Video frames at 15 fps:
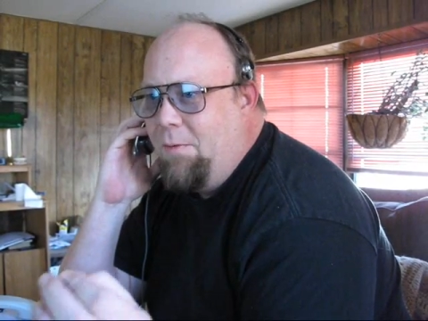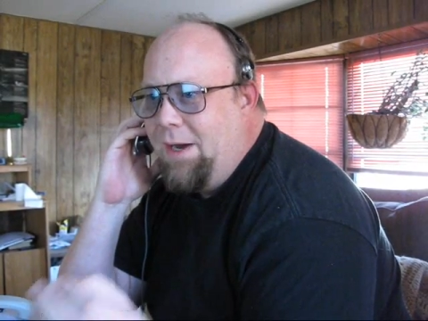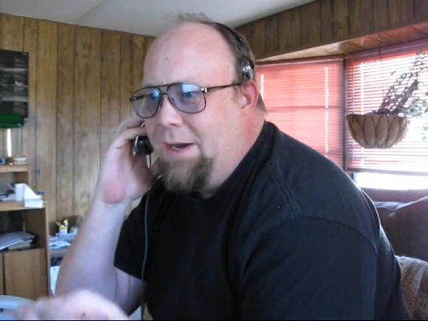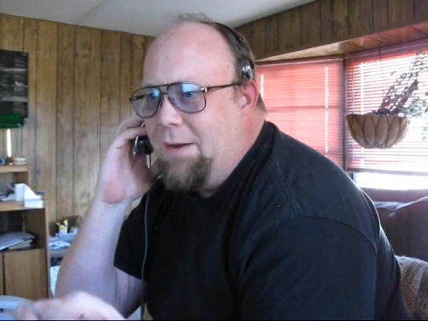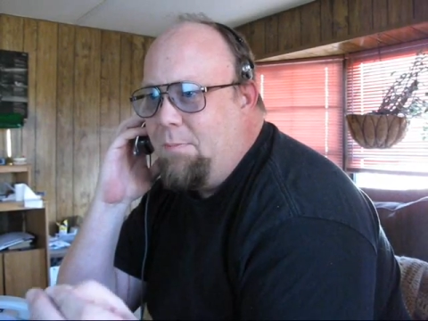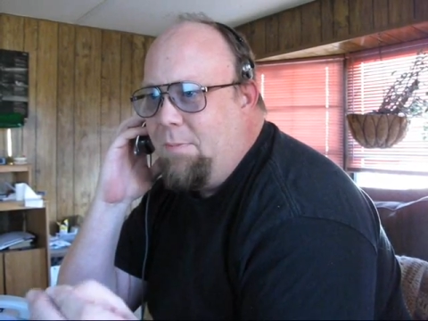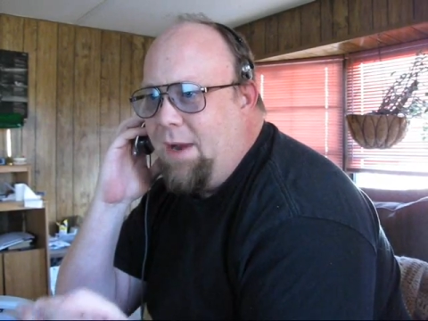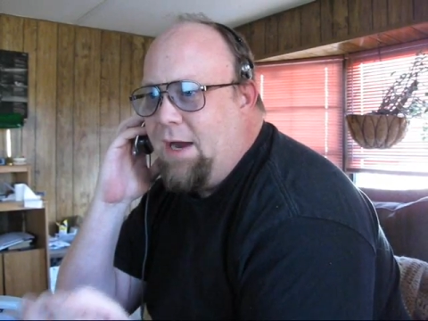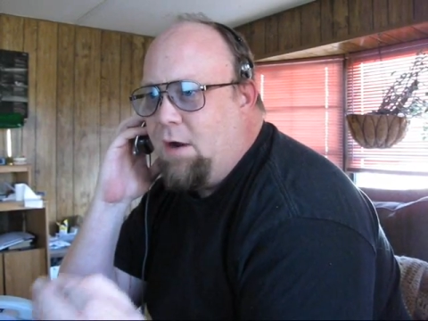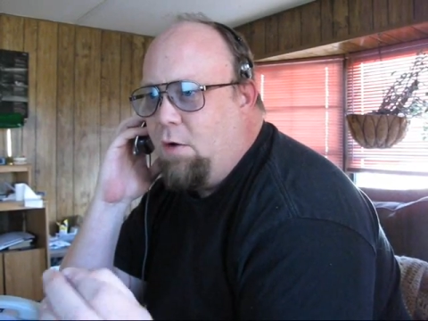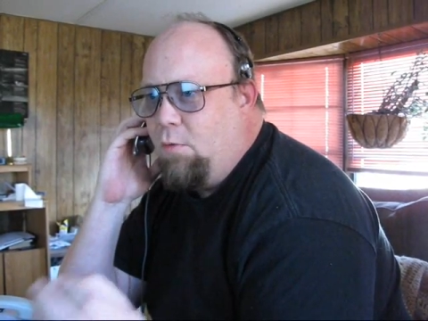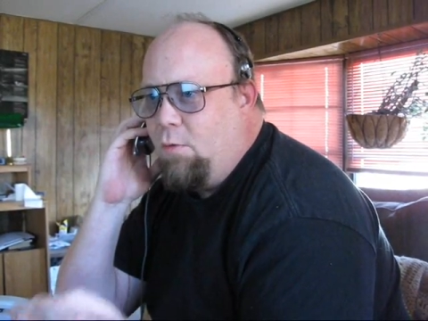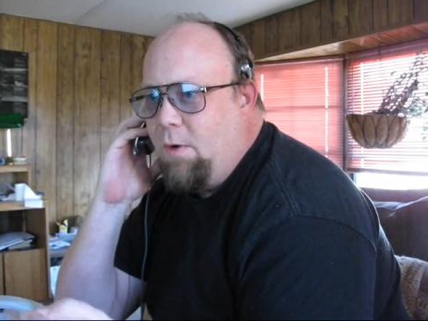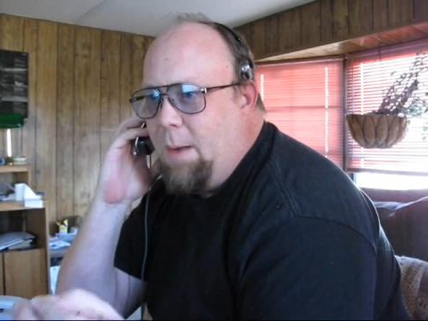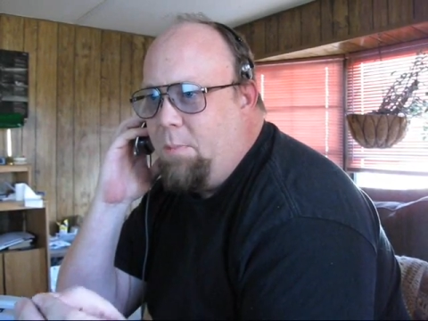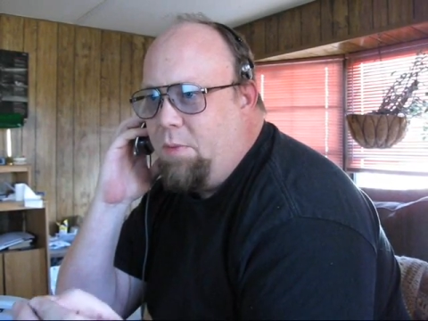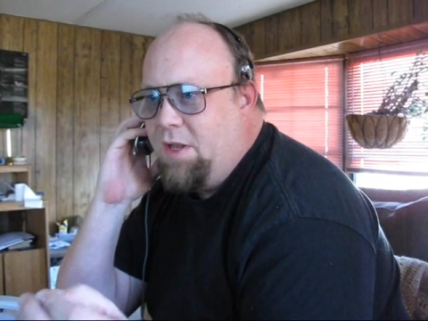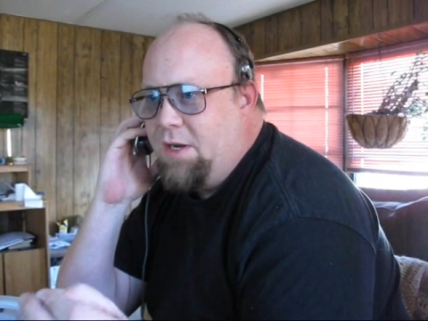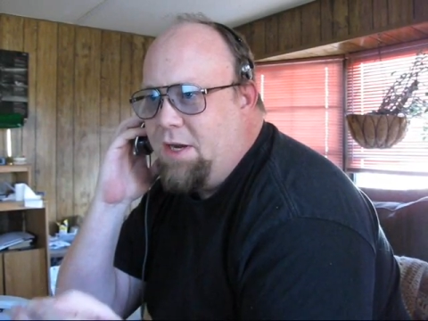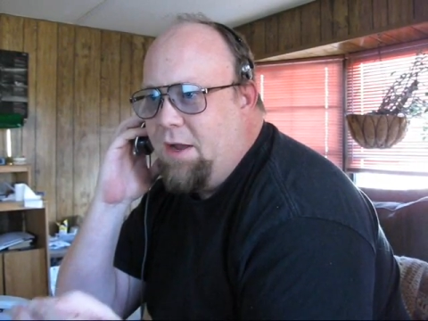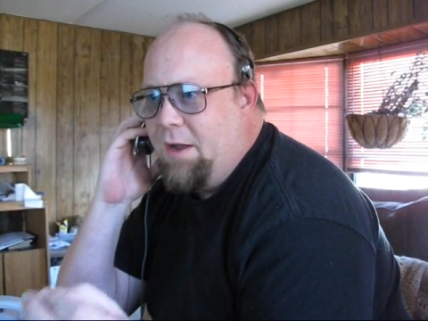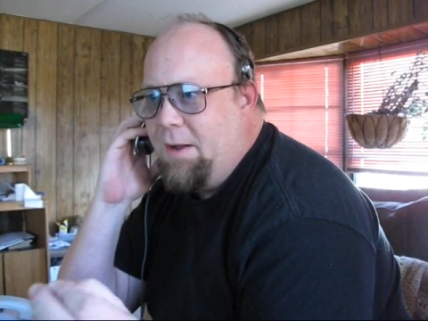replica
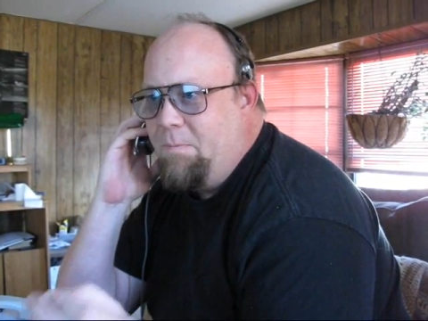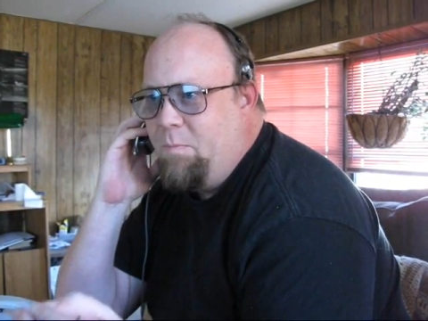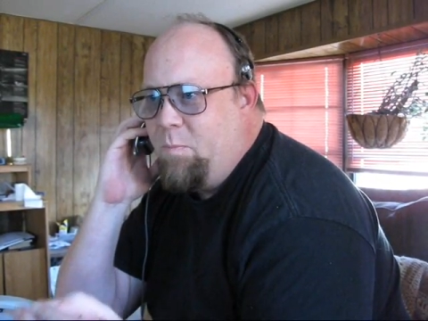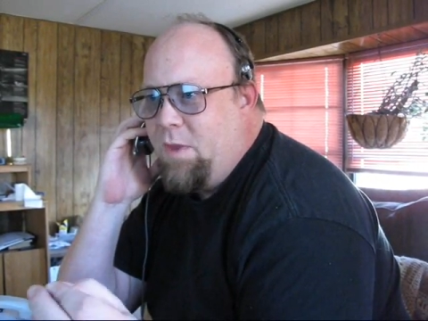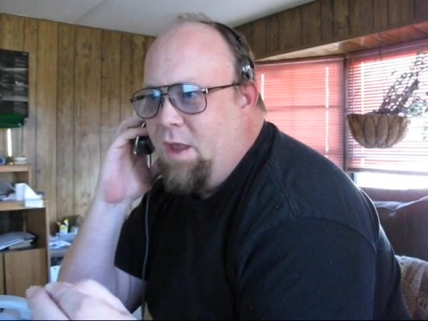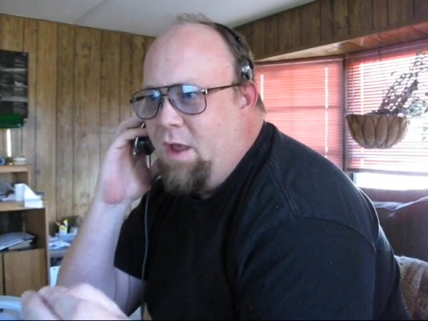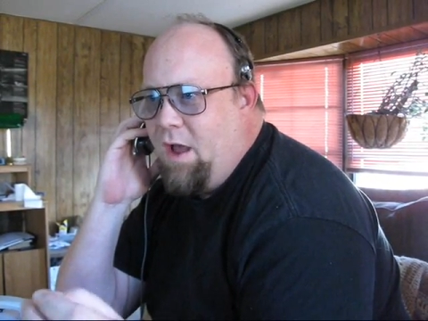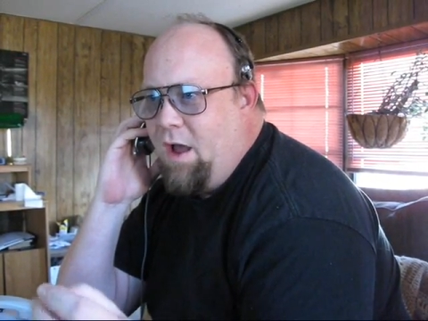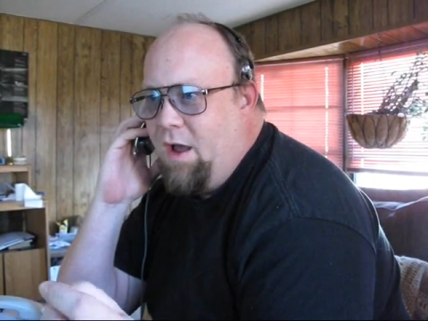of this